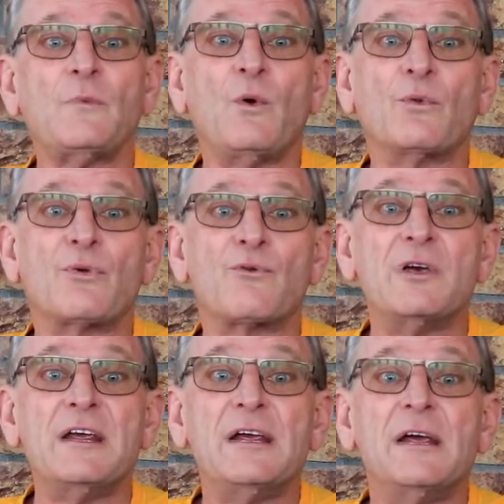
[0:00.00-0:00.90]
Or
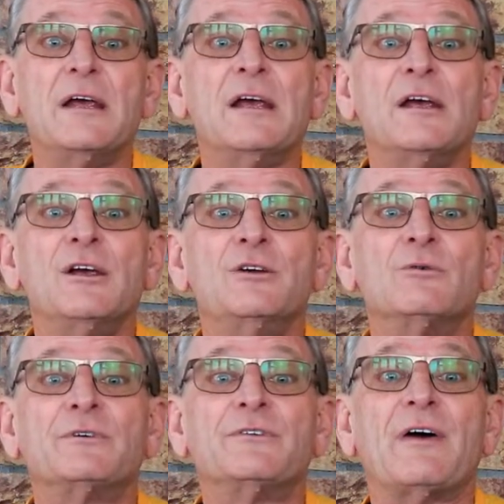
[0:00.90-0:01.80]
three,
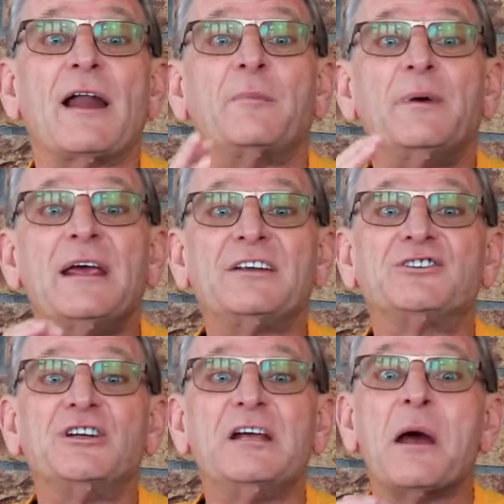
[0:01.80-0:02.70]
you'll develop itchy